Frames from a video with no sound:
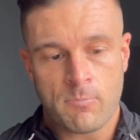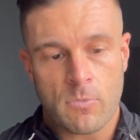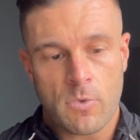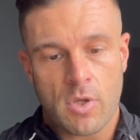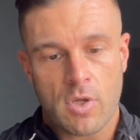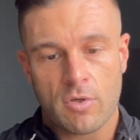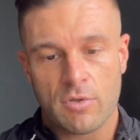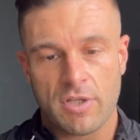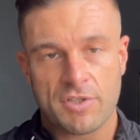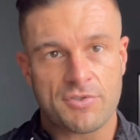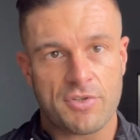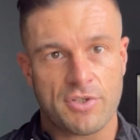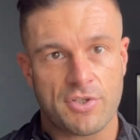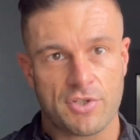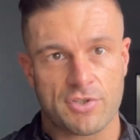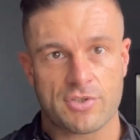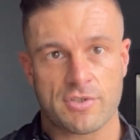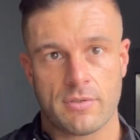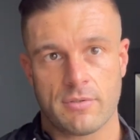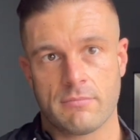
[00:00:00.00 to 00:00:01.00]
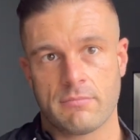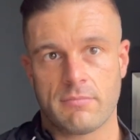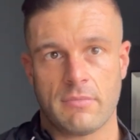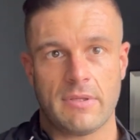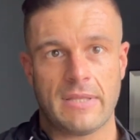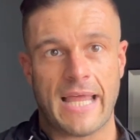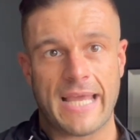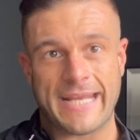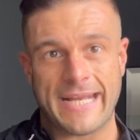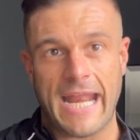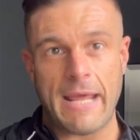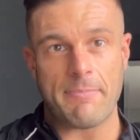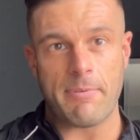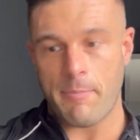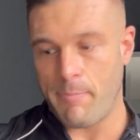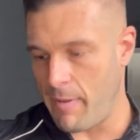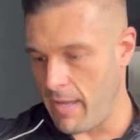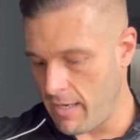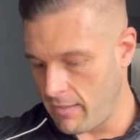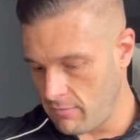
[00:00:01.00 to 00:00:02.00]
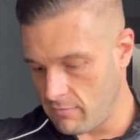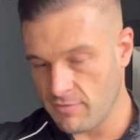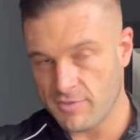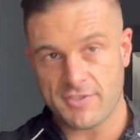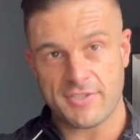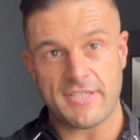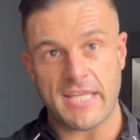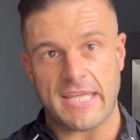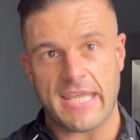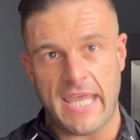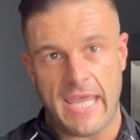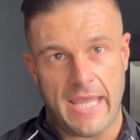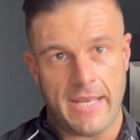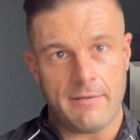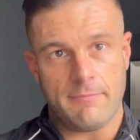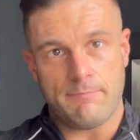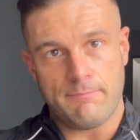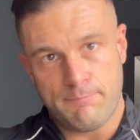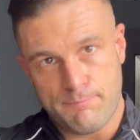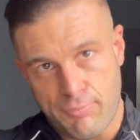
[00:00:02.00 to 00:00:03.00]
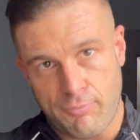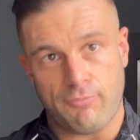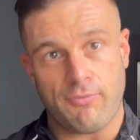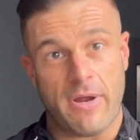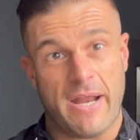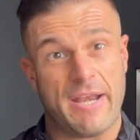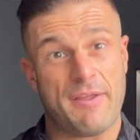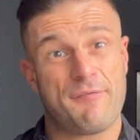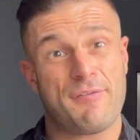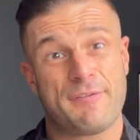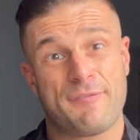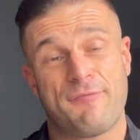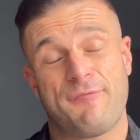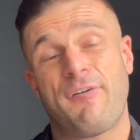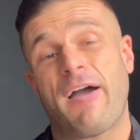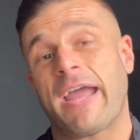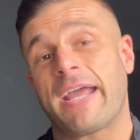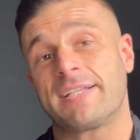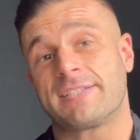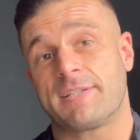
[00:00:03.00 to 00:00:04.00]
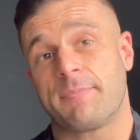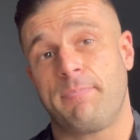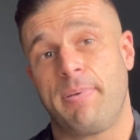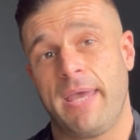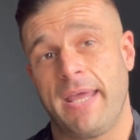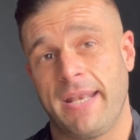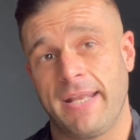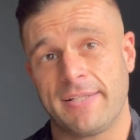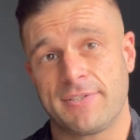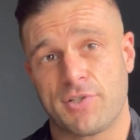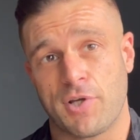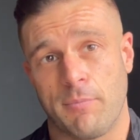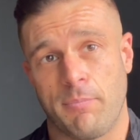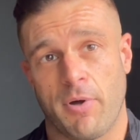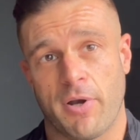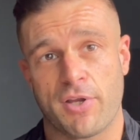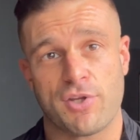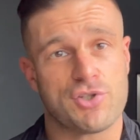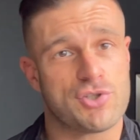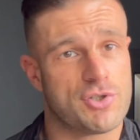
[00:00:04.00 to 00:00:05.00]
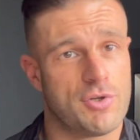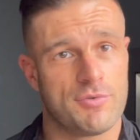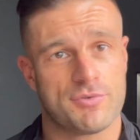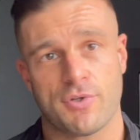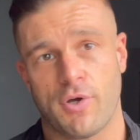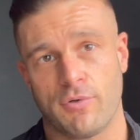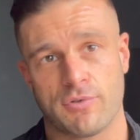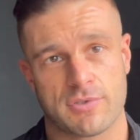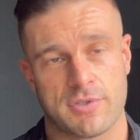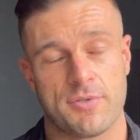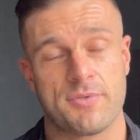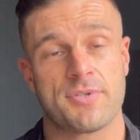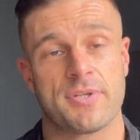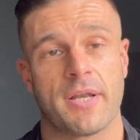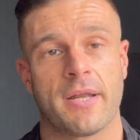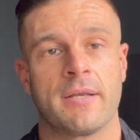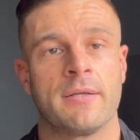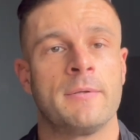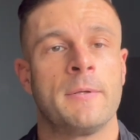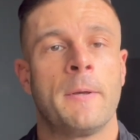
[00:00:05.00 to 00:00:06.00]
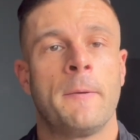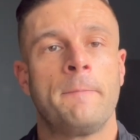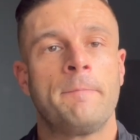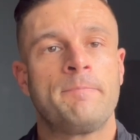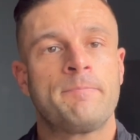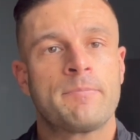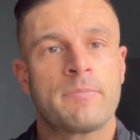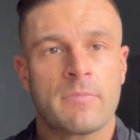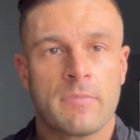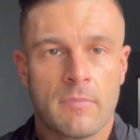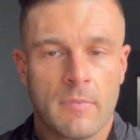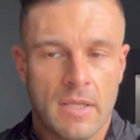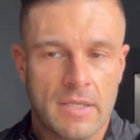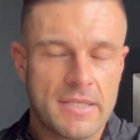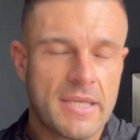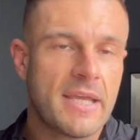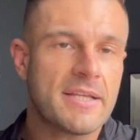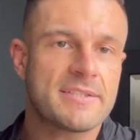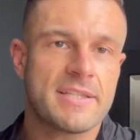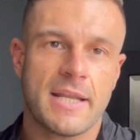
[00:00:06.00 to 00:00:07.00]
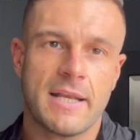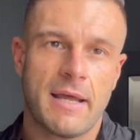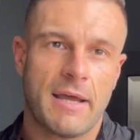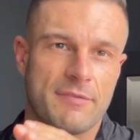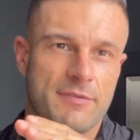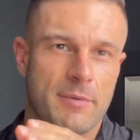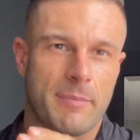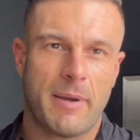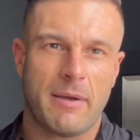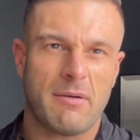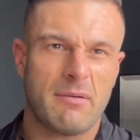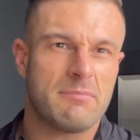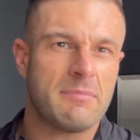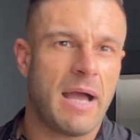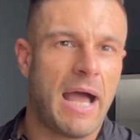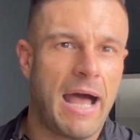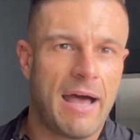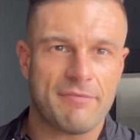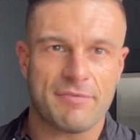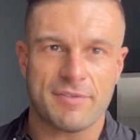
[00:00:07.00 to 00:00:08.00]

you literally just, like an EpiPen, stick it in and it fires the pin into your body and shoots the whole solution in. Kicks in after about half a